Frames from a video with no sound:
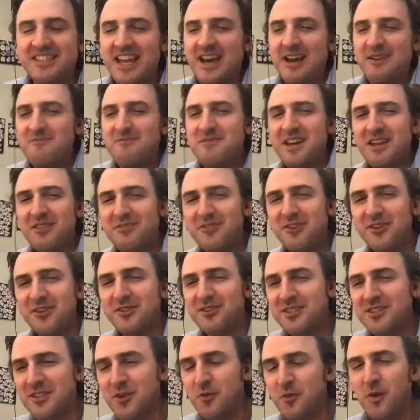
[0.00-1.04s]
stab that
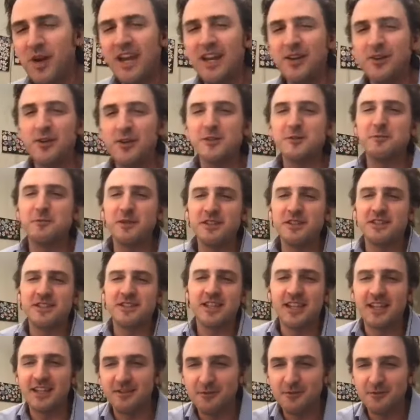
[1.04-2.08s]
thirst in the waiter it's been
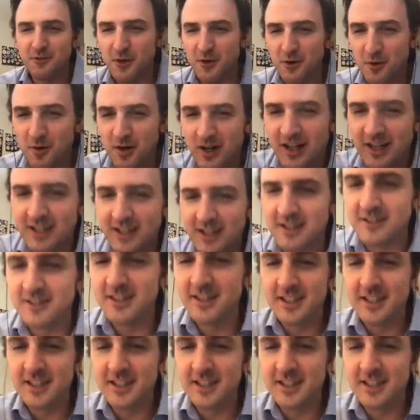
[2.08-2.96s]
seeing for a while